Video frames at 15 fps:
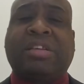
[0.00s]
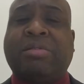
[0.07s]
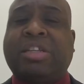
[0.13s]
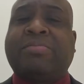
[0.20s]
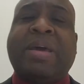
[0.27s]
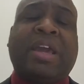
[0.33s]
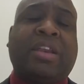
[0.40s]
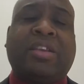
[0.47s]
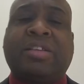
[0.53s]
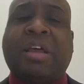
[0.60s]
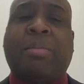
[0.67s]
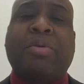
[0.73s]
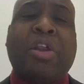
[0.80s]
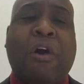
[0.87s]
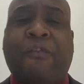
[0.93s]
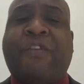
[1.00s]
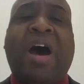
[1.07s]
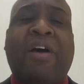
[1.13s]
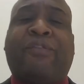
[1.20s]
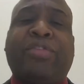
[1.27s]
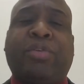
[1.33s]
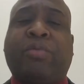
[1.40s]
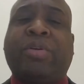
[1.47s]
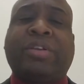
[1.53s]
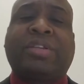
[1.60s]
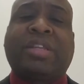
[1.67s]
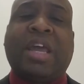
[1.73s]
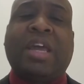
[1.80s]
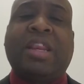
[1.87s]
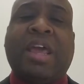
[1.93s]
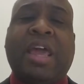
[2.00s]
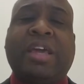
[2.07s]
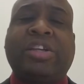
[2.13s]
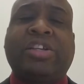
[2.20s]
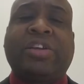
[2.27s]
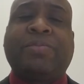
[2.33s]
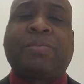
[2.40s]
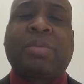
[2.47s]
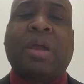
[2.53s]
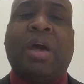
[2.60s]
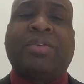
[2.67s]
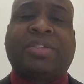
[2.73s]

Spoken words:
I'm just making this up. $5 for the real estate agent,